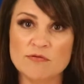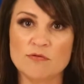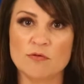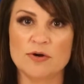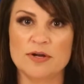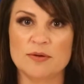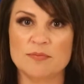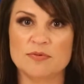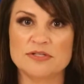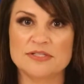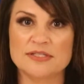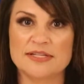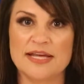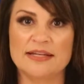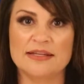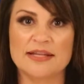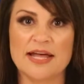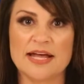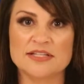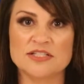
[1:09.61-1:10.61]

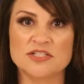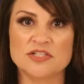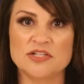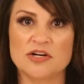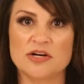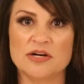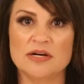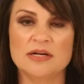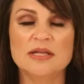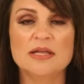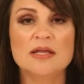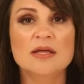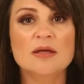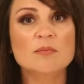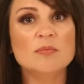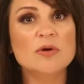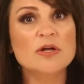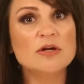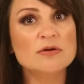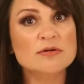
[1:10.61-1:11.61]
40% last year,
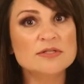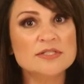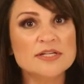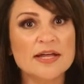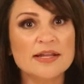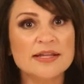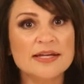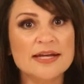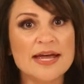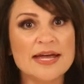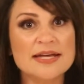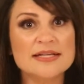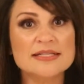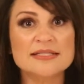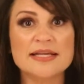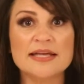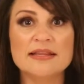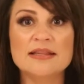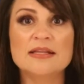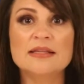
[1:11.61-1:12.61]
but hoteliers
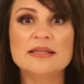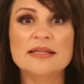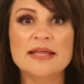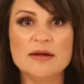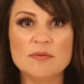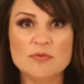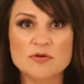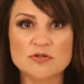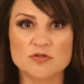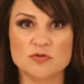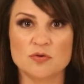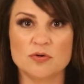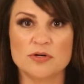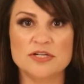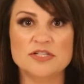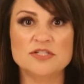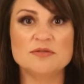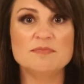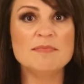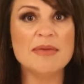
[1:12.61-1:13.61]
say the labor
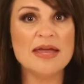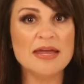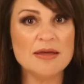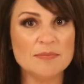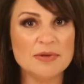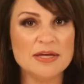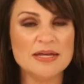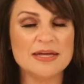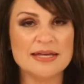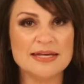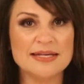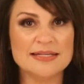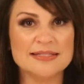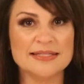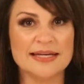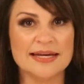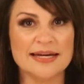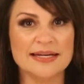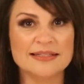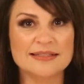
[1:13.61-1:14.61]
shortage may be
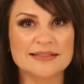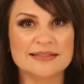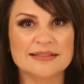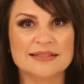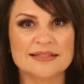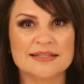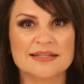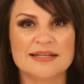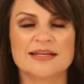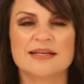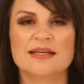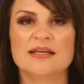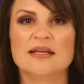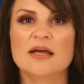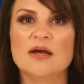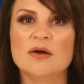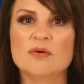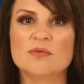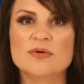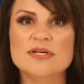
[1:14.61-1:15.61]
easing.
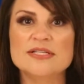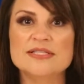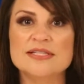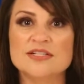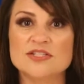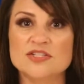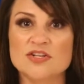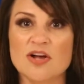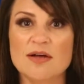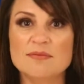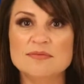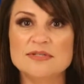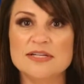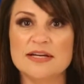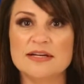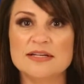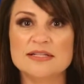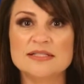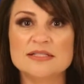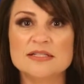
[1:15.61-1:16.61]
Recent job
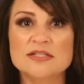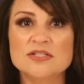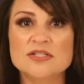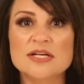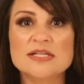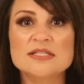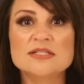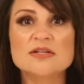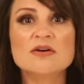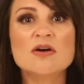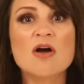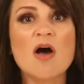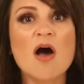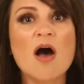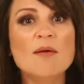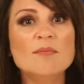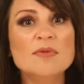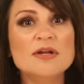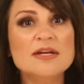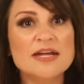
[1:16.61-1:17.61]
data suggest a
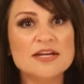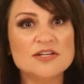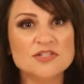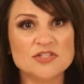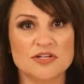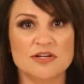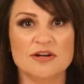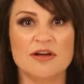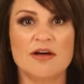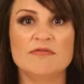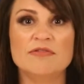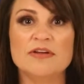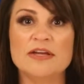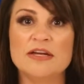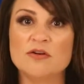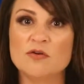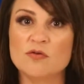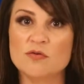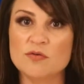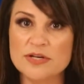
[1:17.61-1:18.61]
combination of
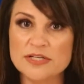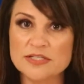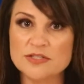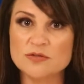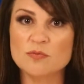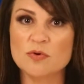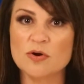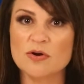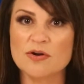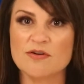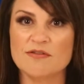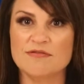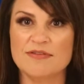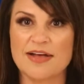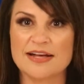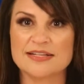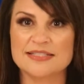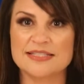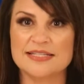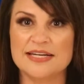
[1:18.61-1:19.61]
increased worker
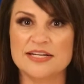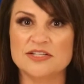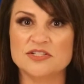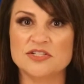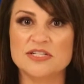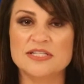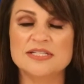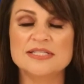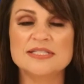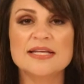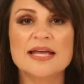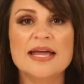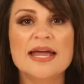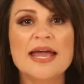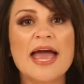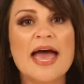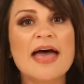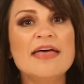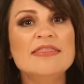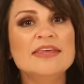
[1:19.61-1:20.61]
vaccinations
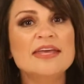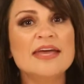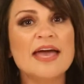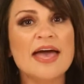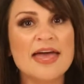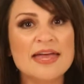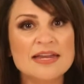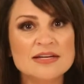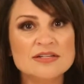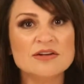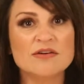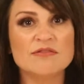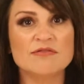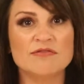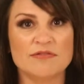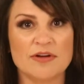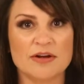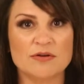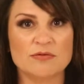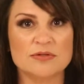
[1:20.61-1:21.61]
and the end of
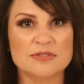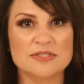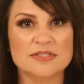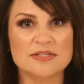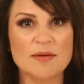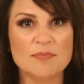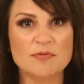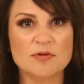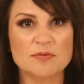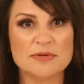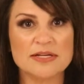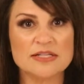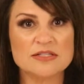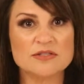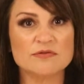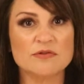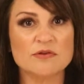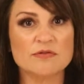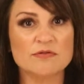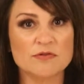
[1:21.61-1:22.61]
federal
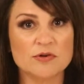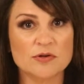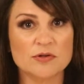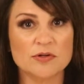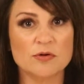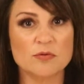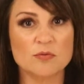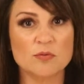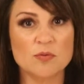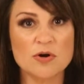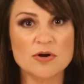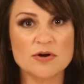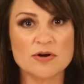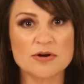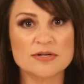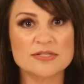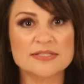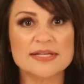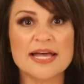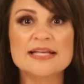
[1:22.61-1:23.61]
supplements for furloughed
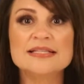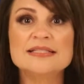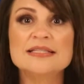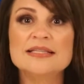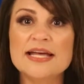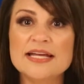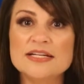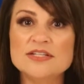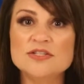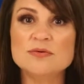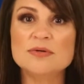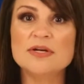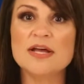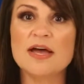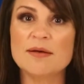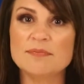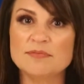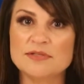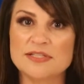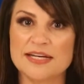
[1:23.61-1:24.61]
workers has led to an
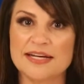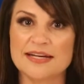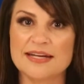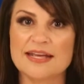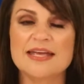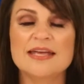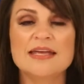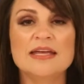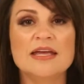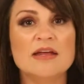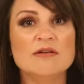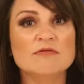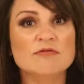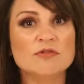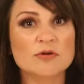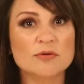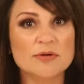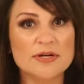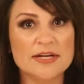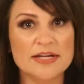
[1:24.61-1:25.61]
uptick in
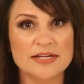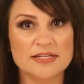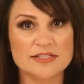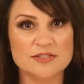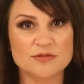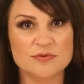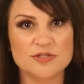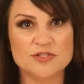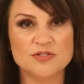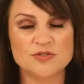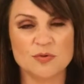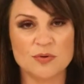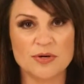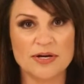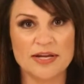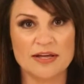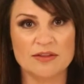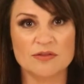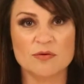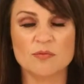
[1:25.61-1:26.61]
Floridians
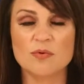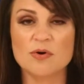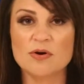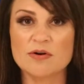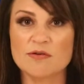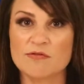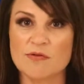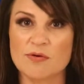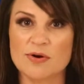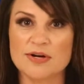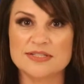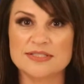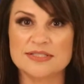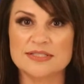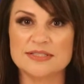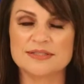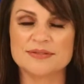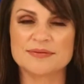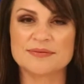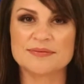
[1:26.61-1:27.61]
rejoining the workforce.